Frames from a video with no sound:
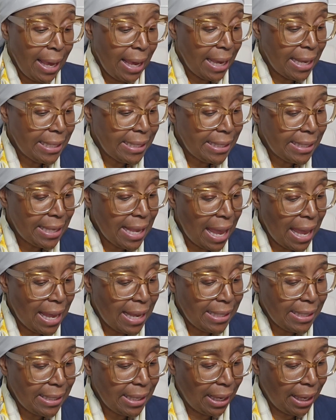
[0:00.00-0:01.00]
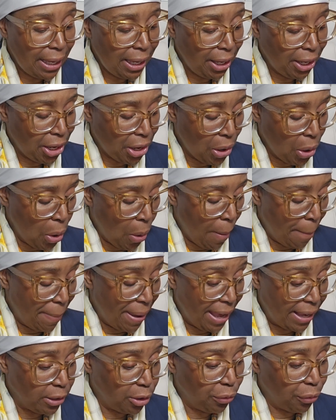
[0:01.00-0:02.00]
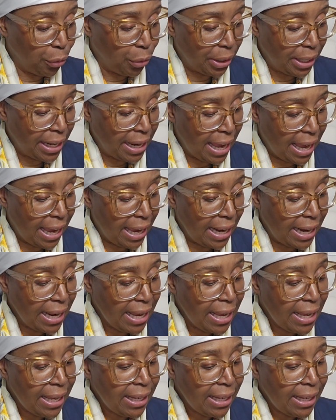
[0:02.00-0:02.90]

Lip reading: It says here on page 48,